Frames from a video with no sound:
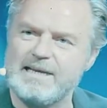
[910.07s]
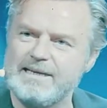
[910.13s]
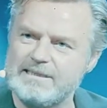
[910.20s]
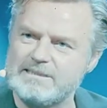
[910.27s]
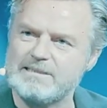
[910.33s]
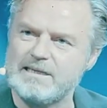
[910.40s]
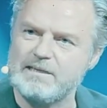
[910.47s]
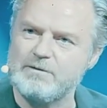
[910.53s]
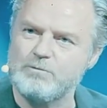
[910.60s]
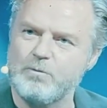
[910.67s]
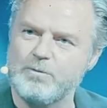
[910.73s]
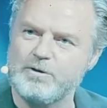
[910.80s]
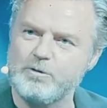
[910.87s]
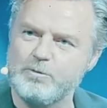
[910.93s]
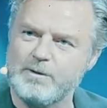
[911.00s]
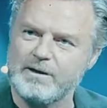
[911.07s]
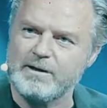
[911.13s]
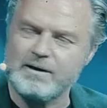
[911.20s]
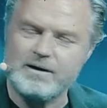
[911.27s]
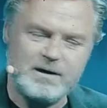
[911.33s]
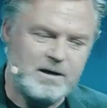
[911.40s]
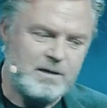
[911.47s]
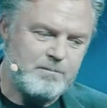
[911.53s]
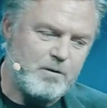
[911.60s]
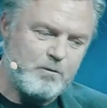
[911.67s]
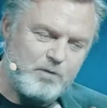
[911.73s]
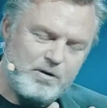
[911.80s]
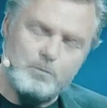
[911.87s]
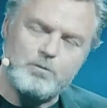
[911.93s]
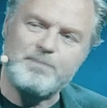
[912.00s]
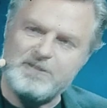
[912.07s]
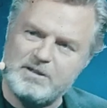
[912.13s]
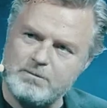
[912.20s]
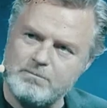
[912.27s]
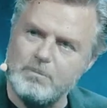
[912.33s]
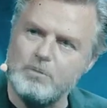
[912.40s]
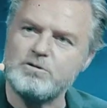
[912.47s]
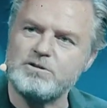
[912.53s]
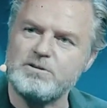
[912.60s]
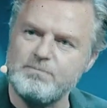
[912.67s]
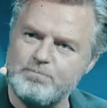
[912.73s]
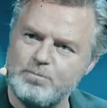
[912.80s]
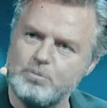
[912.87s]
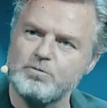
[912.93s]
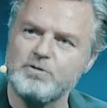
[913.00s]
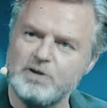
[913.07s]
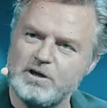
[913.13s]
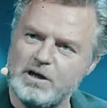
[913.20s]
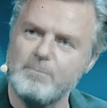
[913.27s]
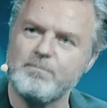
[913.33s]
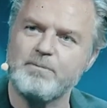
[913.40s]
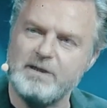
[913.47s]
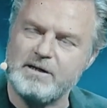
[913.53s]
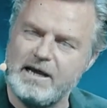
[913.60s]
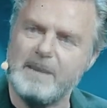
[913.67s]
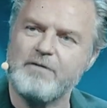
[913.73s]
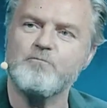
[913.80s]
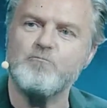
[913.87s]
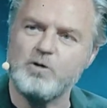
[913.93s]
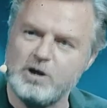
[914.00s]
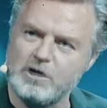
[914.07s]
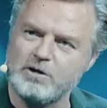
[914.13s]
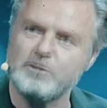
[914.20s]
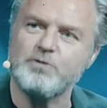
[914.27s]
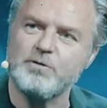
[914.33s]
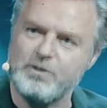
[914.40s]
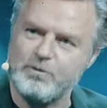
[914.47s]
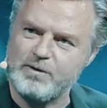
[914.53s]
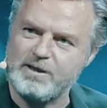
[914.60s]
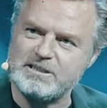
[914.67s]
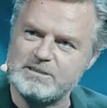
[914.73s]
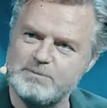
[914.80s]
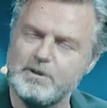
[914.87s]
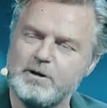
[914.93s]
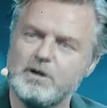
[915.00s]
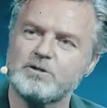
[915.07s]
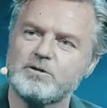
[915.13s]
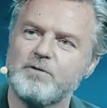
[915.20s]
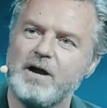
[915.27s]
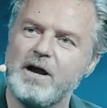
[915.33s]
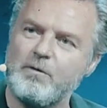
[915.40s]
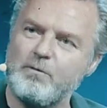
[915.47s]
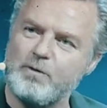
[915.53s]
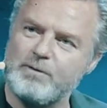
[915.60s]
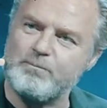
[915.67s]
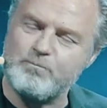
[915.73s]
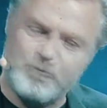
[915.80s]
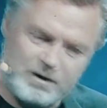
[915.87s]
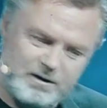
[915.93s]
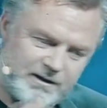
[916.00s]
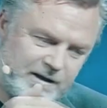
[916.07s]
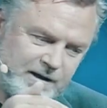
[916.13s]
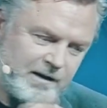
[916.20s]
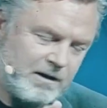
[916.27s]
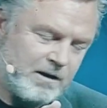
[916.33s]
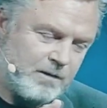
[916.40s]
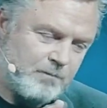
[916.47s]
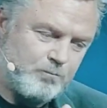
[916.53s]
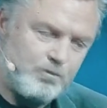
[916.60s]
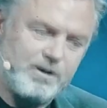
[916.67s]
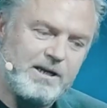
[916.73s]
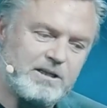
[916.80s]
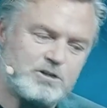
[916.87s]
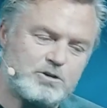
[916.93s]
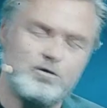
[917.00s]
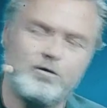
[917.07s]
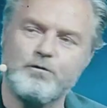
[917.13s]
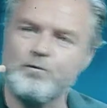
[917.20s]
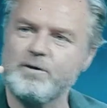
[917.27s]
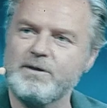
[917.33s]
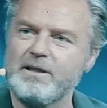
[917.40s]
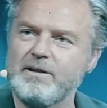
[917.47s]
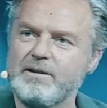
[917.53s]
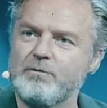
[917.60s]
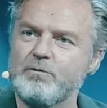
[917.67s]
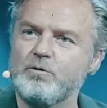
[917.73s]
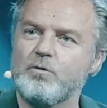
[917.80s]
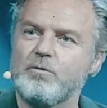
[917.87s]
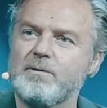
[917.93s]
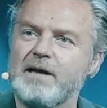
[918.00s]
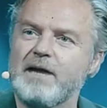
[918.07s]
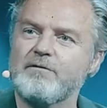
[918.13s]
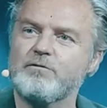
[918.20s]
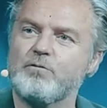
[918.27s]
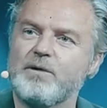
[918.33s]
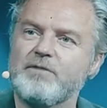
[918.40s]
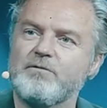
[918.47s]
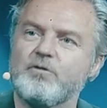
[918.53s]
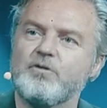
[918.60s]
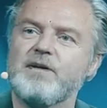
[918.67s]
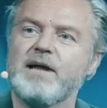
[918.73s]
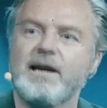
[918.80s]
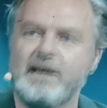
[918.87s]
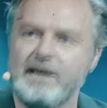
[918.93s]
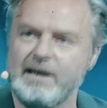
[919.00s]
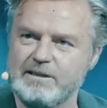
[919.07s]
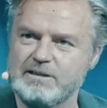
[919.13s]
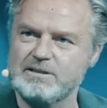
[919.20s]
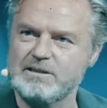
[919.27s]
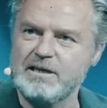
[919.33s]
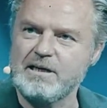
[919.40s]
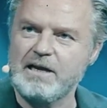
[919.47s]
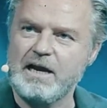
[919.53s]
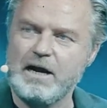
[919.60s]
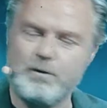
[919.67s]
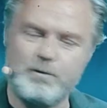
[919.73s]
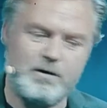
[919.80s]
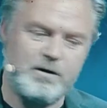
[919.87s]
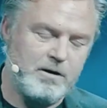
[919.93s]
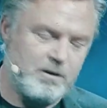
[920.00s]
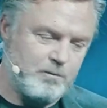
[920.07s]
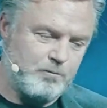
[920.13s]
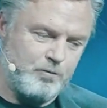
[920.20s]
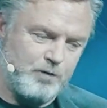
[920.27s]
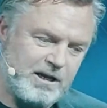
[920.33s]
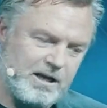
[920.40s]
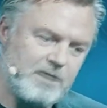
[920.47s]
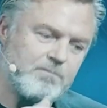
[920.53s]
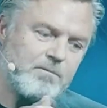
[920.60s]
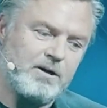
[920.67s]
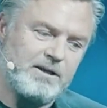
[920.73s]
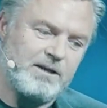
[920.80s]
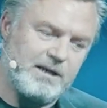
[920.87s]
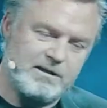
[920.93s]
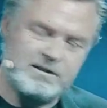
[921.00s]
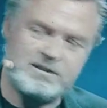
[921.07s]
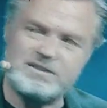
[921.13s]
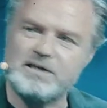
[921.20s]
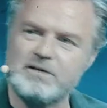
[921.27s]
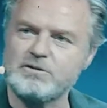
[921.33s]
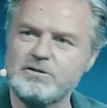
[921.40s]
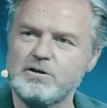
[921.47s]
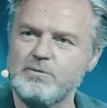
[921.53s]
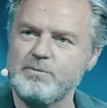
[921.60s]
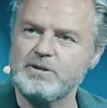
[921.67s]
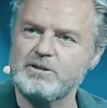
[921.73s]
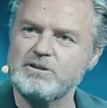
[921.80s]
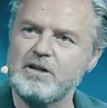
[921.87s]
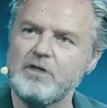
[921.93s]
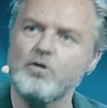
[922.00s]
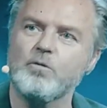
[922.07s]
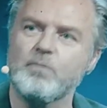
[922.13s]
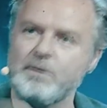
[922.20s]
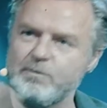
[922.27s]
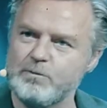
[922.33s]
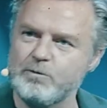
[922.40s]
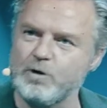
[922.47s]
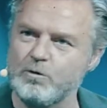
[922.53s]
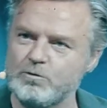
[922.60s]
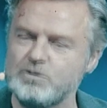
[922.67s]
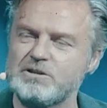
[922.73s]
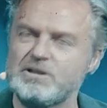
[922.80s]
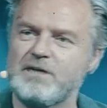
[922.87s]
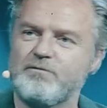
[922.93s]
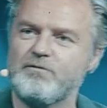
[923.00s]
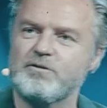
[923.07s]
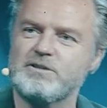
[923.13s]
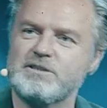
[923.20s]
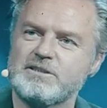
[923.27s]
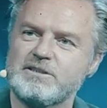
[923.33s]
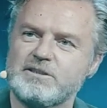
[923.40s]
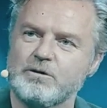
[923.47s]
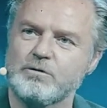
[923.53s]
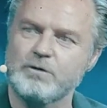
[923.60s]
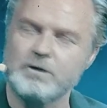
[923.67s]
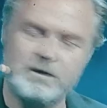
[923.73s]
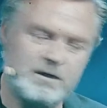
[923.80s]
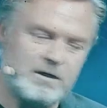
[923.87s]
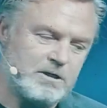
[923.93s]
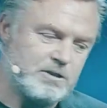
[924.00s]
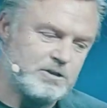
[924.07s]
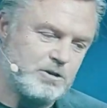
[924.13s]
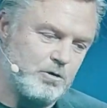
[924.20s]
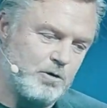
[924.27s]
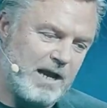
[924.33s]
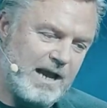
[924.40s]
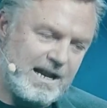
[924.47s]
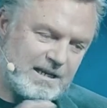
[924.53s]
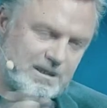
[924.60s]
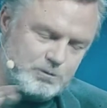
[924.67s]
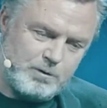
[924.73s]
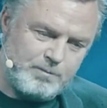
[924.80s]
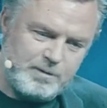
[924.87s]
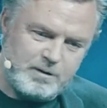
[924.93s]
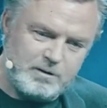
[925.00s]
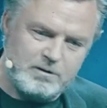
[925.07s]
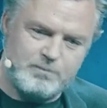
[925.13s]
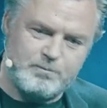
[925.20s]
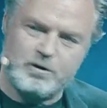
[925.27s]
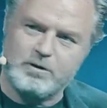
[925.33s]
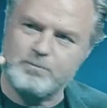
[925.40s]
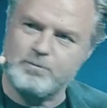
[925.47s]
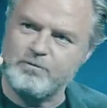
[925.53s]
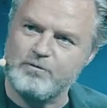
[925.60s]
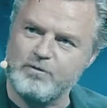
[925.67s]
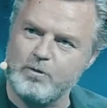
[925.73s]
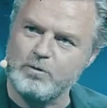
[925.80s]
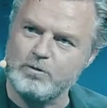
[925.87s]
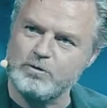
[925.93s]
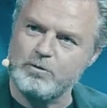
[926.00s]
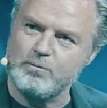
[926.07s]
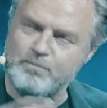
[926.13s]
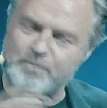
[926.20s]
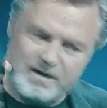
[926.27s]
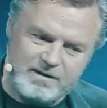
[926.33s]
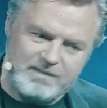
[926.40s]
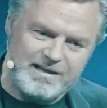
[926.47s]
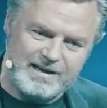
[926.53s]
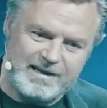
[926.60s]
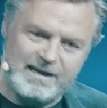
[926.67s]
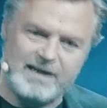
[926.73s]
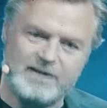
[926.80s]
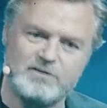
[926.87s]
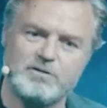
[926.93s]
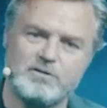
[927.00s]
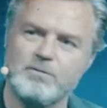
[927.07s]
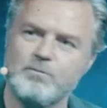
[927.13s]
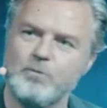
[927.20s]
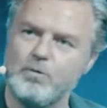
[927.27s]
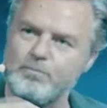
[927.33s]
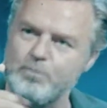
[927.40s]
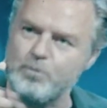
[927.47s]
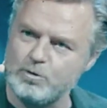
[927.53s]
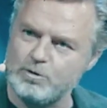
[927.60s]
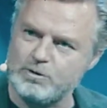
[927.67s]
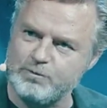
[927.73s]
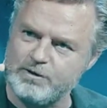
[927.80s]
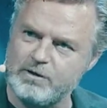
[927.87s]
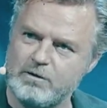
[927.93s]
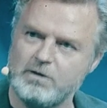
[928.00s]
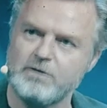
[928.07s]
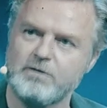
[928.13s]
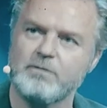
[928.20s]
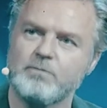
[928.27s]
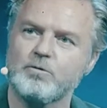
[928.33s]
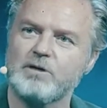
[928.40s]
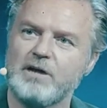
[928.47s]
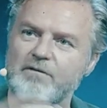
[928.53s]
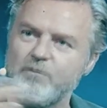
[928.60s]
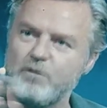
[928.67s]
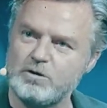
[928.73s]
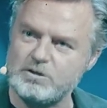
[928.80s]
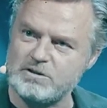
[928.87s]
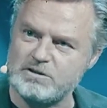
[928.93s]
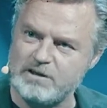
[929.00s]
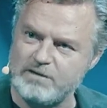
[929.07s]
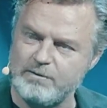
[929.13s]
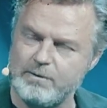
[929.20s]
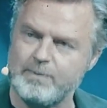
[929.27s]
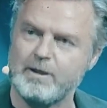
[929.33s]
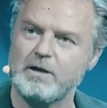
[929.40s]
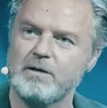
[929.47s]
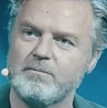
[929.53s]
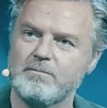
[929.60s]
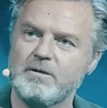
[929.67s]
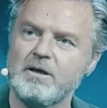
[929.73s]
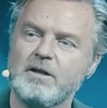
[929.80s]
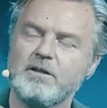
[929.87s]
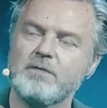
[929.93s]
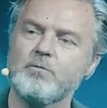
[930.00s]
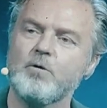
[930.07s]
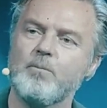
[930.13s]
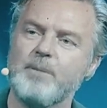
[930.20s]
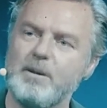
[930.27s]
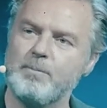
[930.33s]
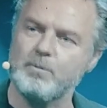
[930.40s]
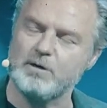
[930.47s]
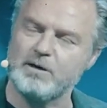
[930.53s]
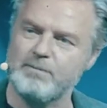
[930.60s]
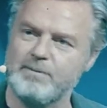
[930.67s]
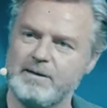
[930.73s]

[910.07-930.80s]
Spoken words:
exactly what we're doing. But we will be the most important company in every country there is because of how we're bringing software that they would normally have to wait for decades. How we're bringing money and a sales commission that normally would go to San Francisco. So as we build the product portfolio, the bigger that gets, the more important we are, the more diversified we become, the more people can be